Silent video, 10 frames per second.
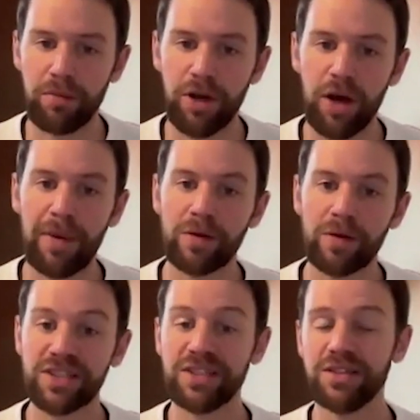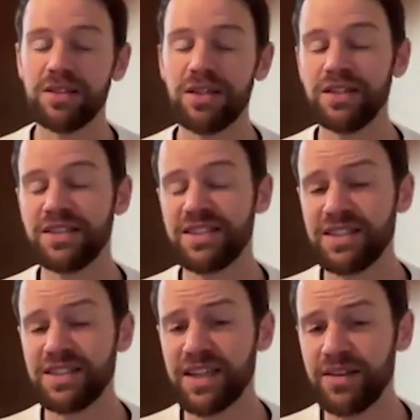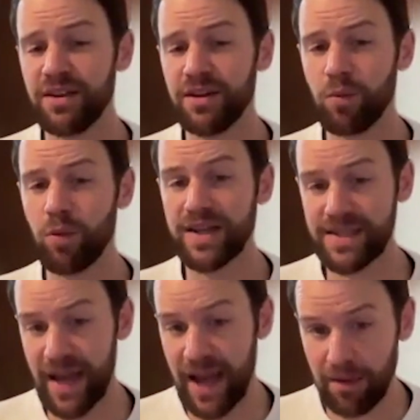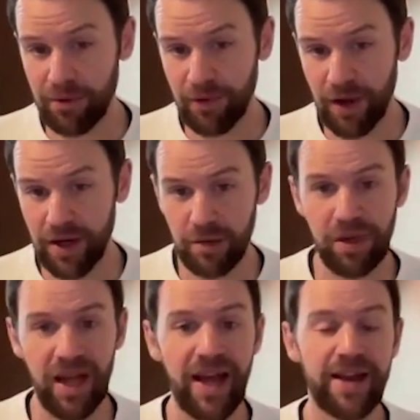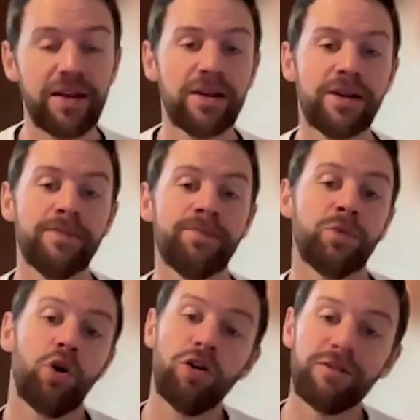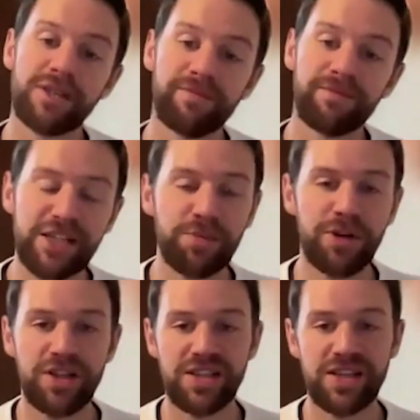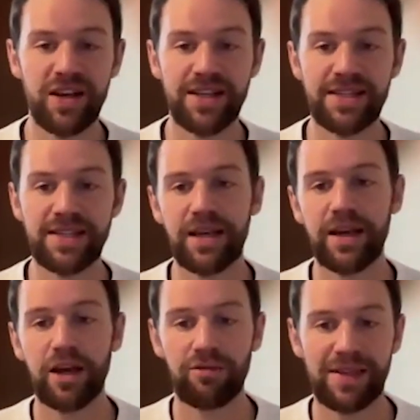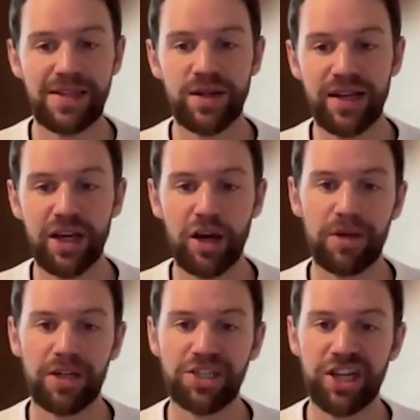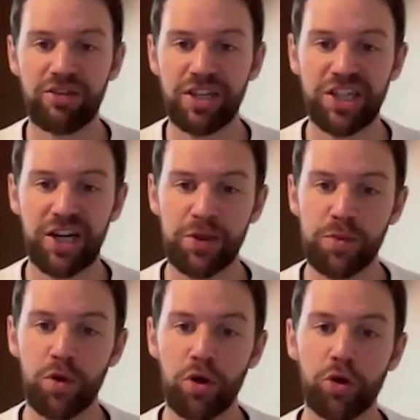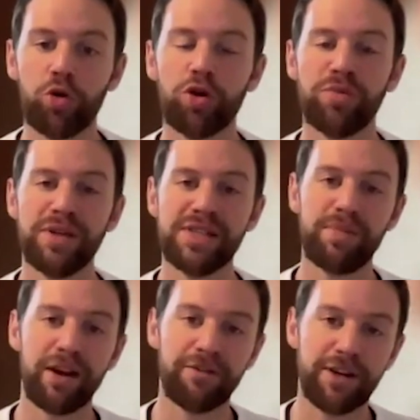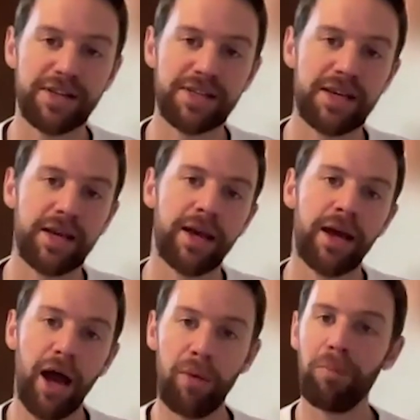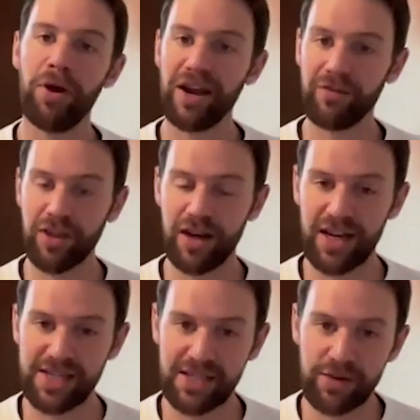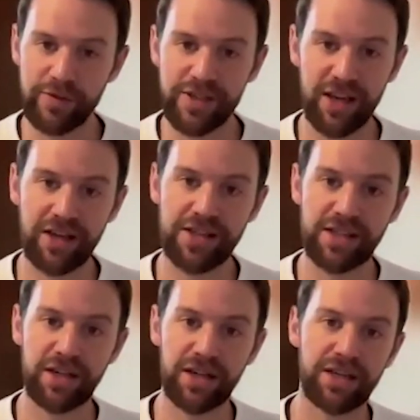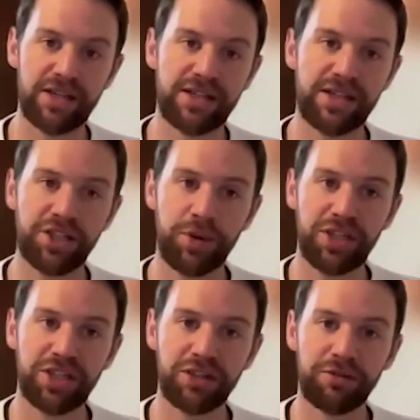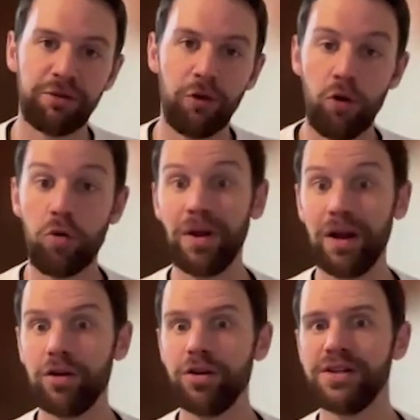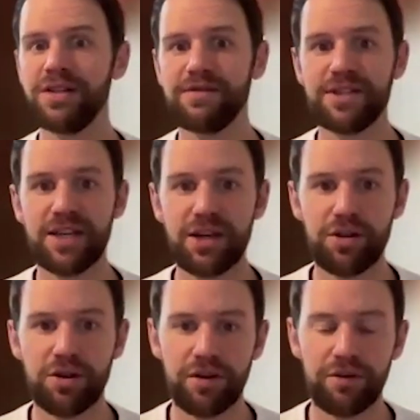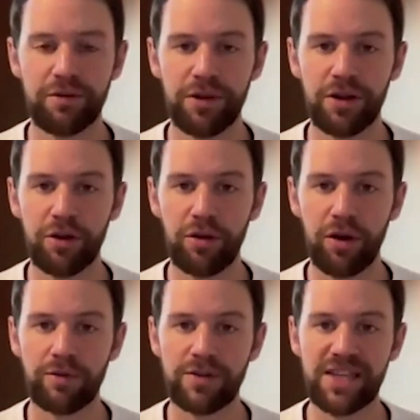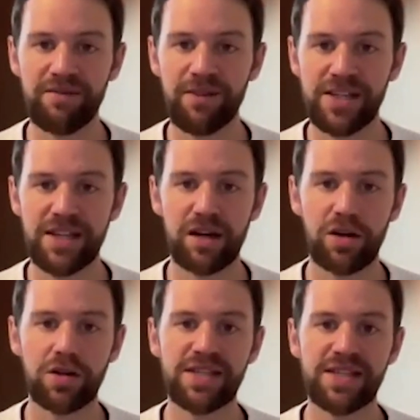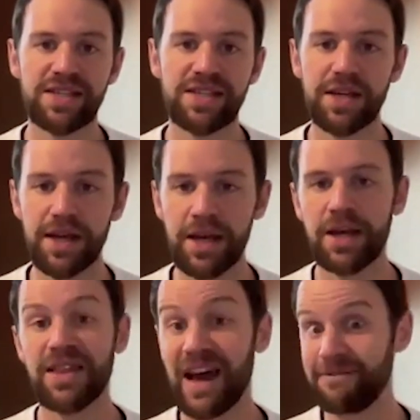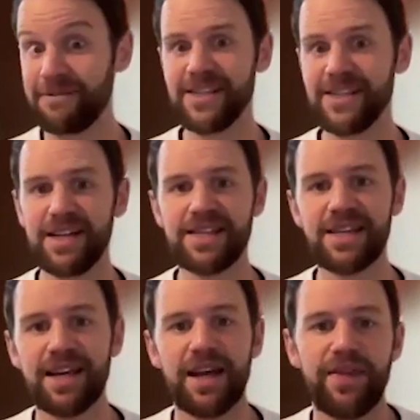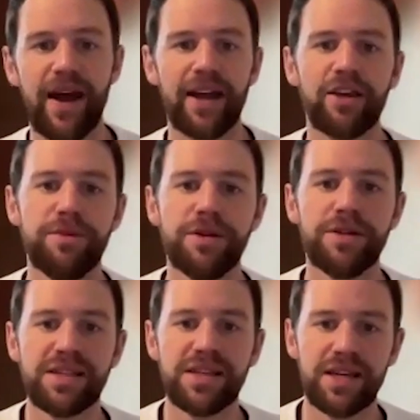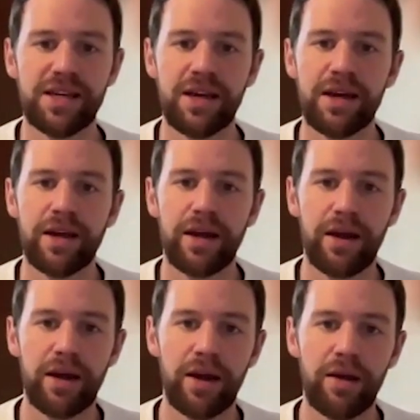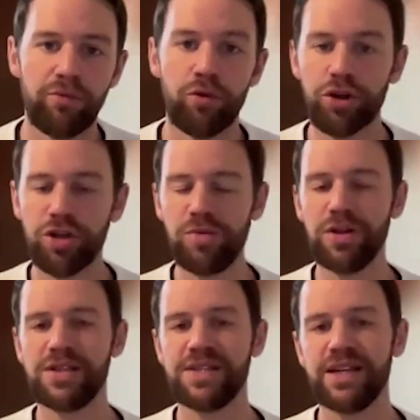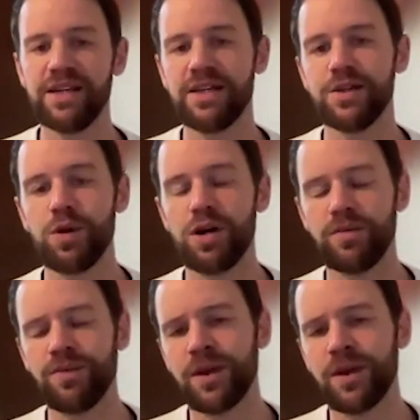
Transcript: come out and since said that West Ham provided a plan that offers investment in the site, rental income, and generate charitable local community benefits. But nevertheless, it's obviously a concerning situation for Bealonians FC that have, obviously invested a lot into that facility and that community, broader community as well.